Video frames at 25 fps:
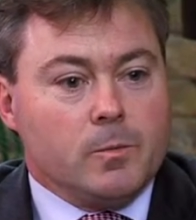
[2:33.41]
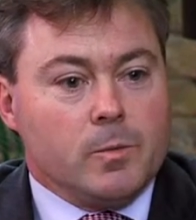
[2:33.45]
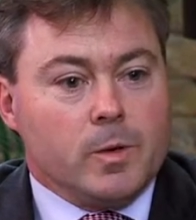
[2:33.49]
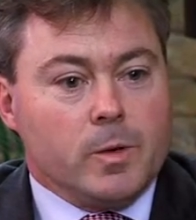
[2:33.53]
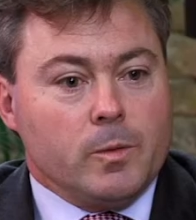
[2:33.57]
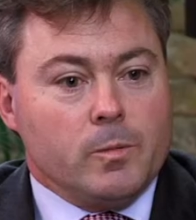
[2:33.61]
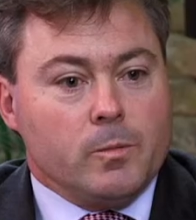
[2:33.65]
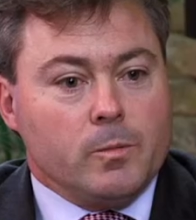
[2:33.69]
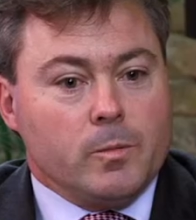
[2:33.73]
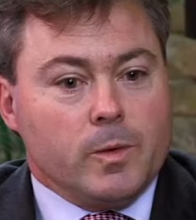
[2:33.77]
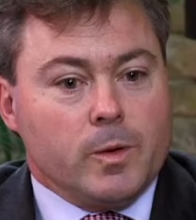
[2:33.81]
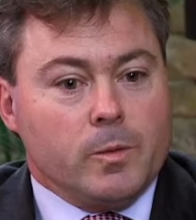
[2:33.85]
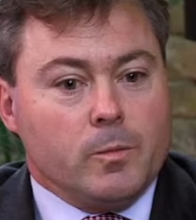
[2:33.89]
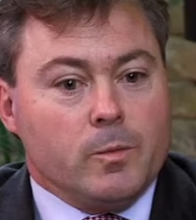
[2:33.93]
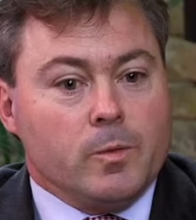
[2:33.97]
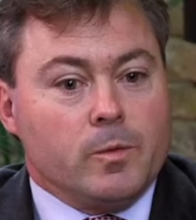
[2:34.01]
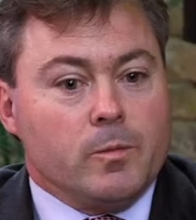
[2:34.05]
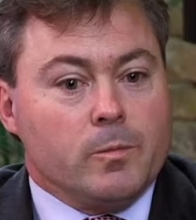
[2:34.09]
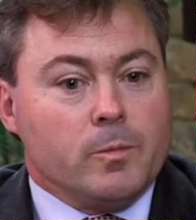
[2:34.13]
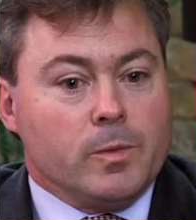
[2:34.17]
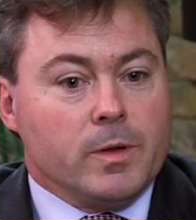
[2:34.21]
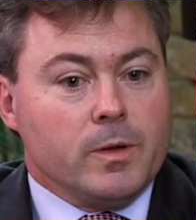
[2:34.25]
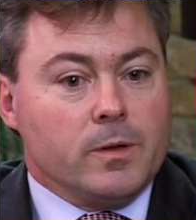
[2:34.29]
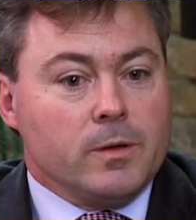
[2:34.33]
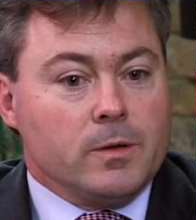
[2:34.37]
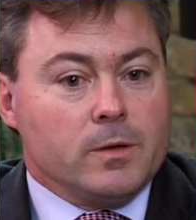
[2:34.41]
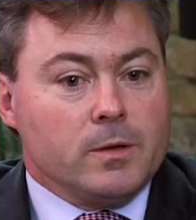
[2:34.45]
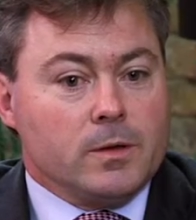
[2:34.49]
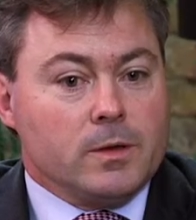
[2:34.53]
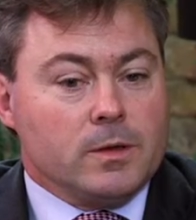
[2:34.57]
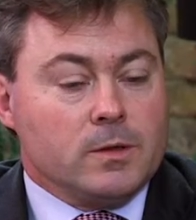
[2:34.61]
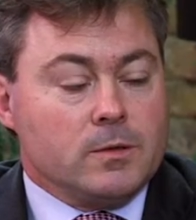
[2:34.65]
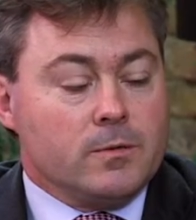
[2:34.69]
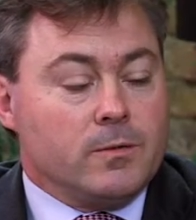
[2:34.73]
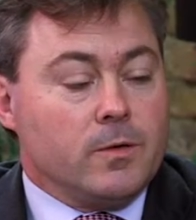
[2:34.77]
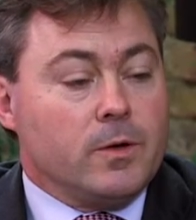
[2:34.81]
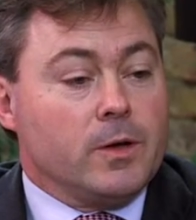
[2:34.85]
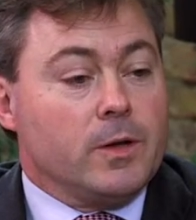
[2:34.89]
we wouldn't be
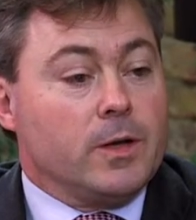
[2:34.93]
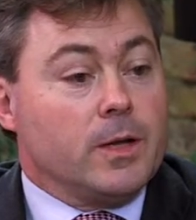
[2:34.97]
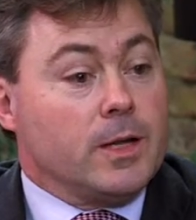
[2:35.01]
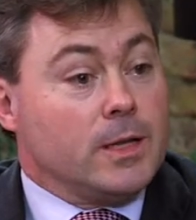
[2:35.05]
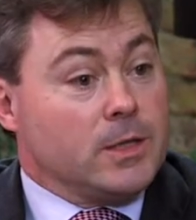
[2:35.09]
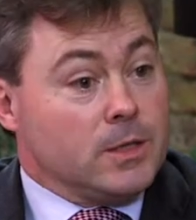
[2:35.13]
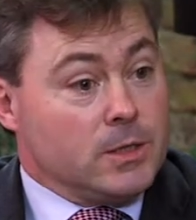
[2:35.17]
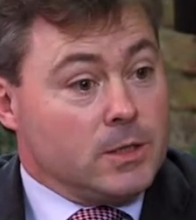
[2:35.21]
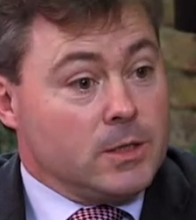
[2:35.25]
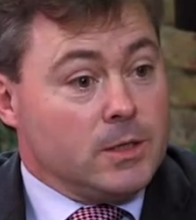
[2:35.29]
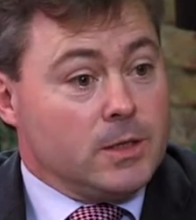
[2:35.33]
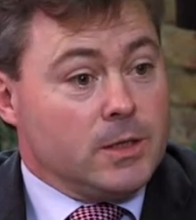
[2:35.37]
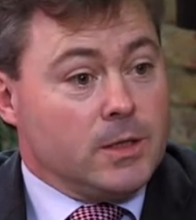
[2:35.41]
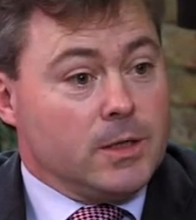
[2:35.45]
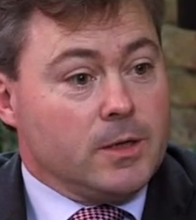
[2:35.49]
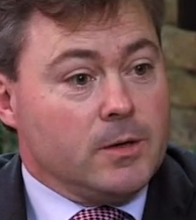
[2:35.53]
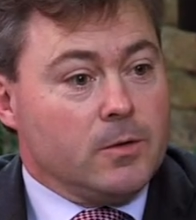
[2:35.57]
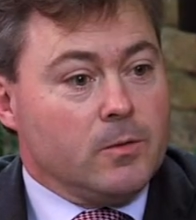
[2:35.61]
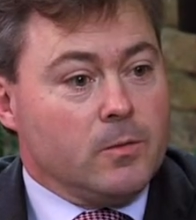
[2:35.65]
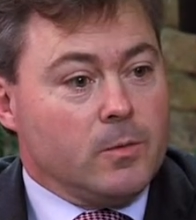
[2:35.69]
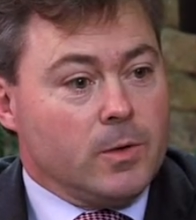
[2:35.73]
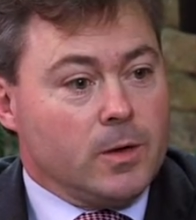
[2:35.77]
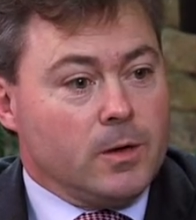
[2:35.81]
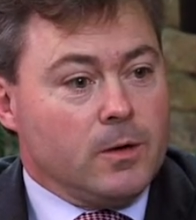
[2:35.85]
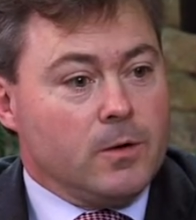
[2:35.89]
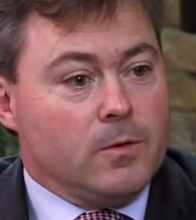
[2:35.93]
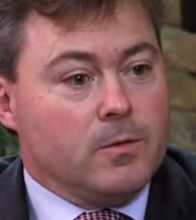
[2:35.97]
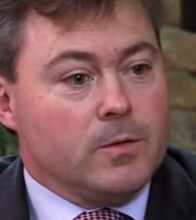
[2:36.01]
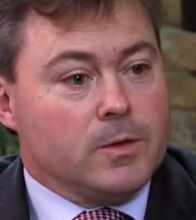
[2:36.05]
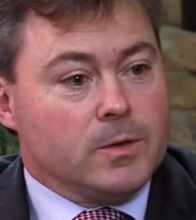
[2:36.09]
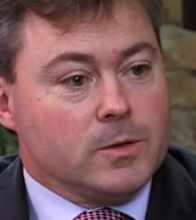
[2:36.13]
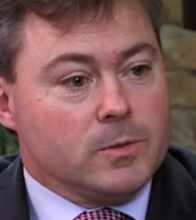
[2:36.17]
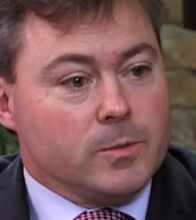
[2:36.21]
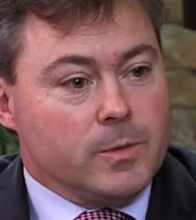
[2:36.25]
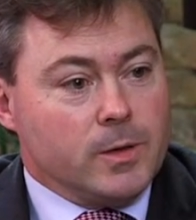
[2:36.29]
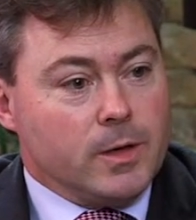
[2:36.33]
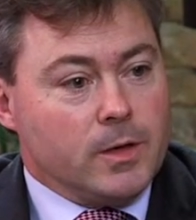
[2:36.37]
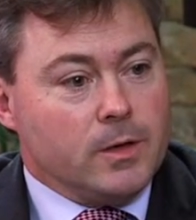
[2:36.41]
as financially well off
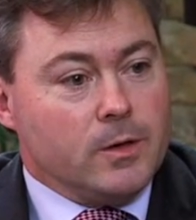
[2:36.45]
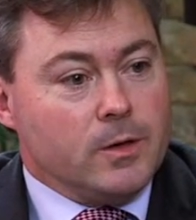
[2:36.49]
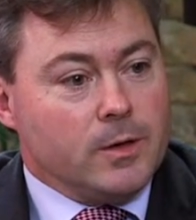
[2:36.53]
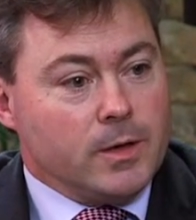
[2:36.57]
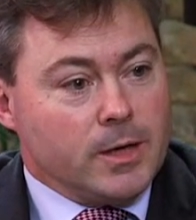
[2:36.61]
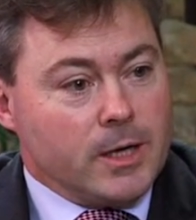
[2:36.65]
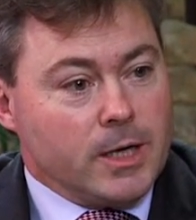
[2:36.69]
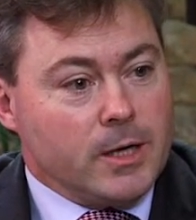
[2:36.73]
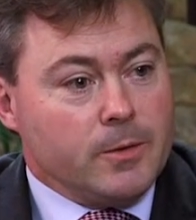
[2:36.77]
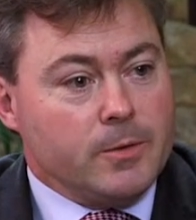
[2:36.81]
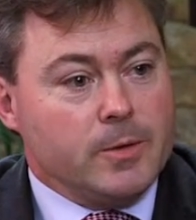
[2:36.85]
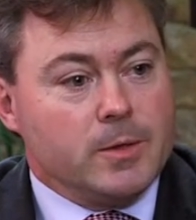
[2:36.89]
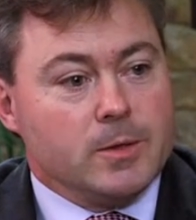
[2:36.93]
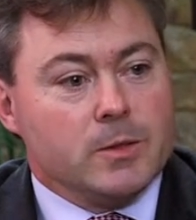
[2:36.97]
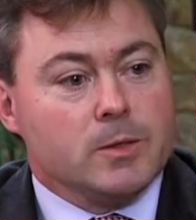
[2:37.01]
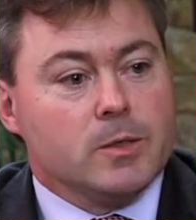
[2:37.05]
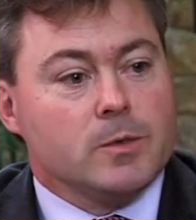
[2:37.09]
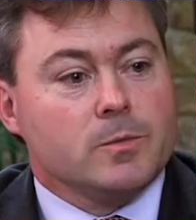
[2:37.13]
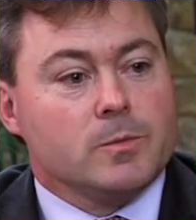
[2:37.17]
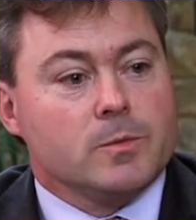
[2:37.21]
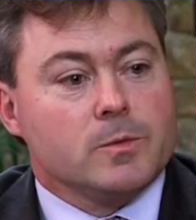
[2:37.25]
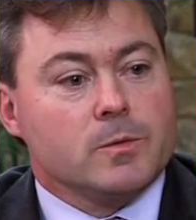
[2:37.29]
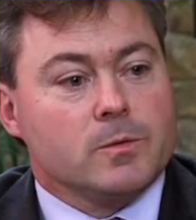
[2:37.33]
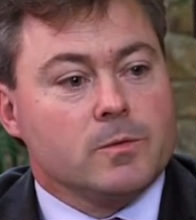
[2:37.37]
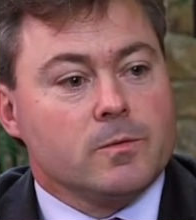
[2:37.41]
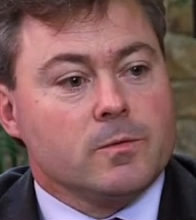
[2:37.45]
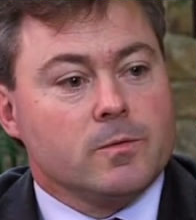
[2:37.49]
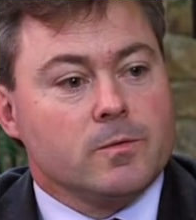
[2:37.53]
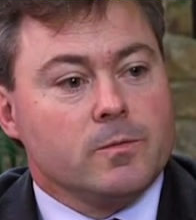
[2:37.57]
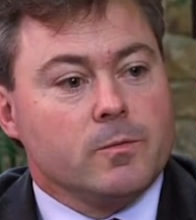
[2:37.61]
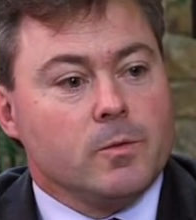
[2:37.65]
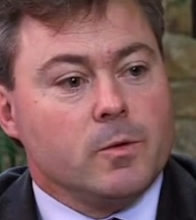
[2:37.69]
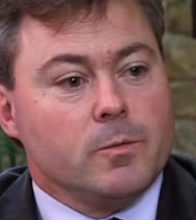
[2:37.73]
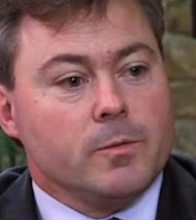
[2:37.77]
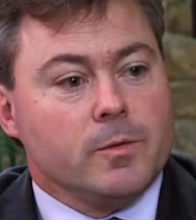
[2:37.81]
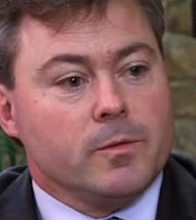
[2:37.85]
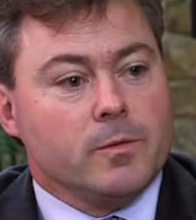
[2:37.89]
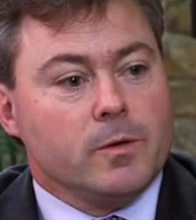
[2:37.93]
as we are now in terms of
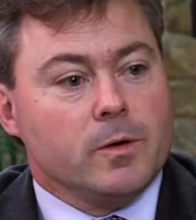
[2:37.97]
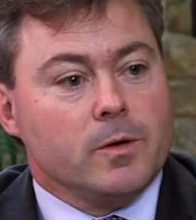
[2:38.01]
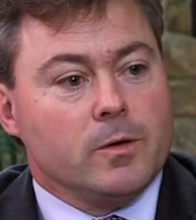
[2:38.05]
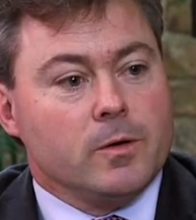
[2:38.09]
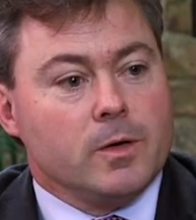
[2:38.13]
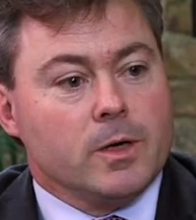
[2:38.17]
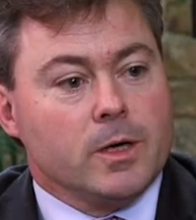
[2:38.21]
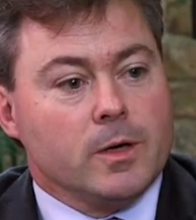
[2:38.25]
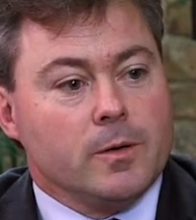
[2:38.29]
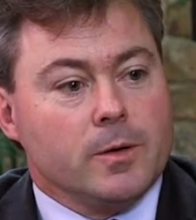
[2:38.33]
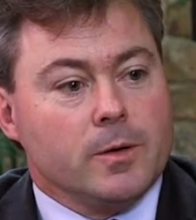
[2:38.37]
what we've got